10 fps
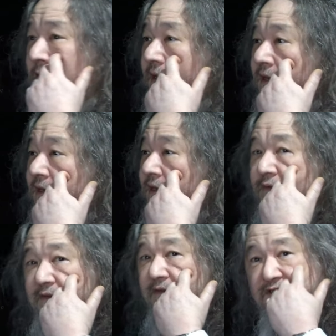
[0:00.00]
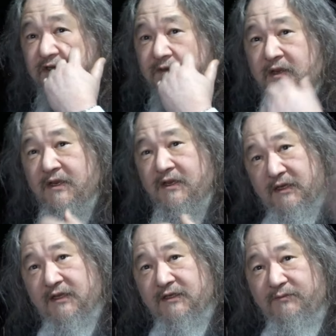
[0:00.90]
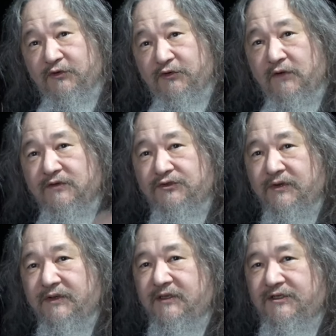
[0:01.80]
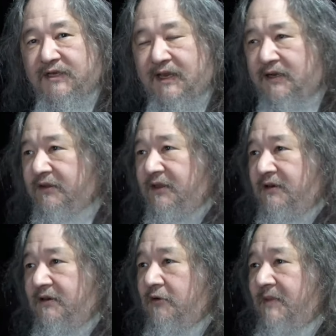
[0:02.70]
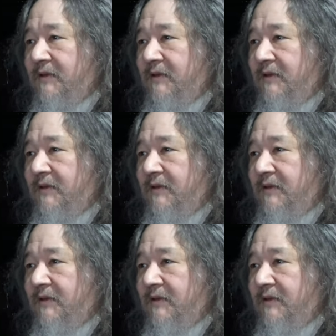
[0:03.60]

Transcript: and we've had some yeah some new folks joining the channel that you know may,